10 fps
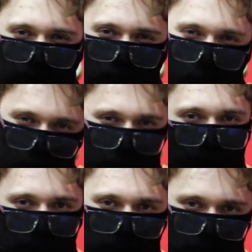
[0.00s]

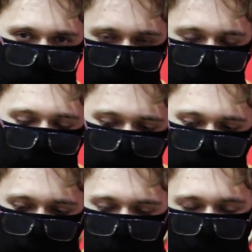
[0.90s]
neutralizing the
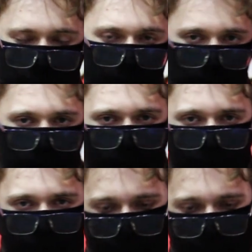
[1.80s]
target upon hitting